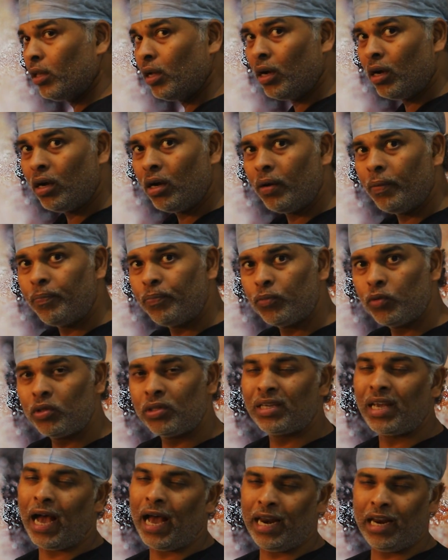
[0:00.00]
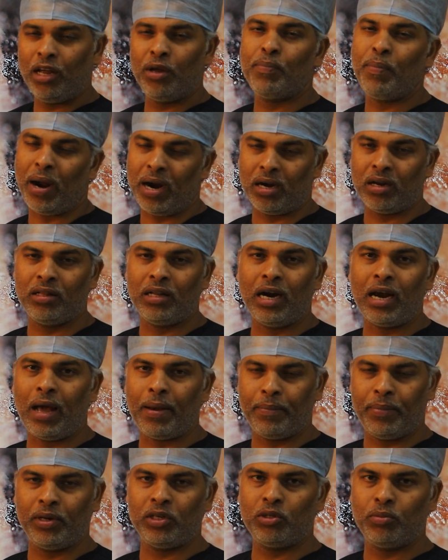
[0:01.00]
the scarring pattern that
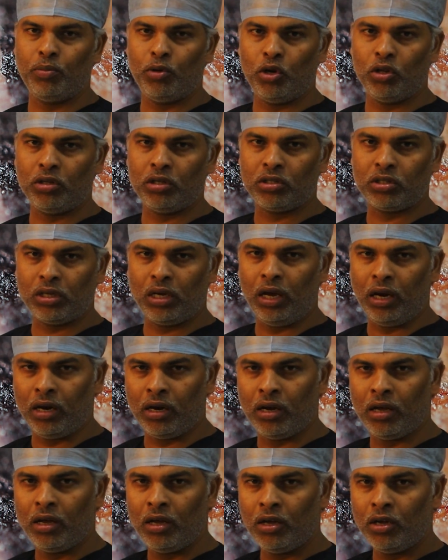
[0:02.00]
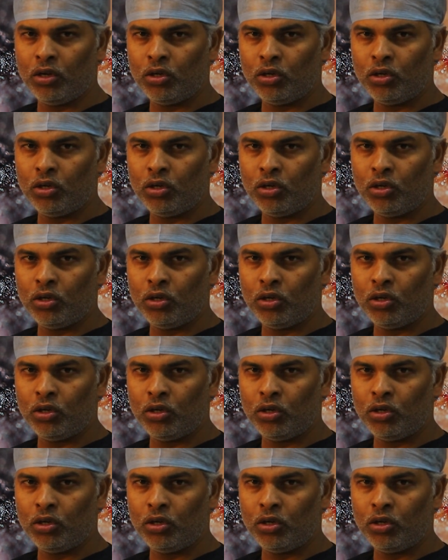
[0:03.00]
happens below the skin.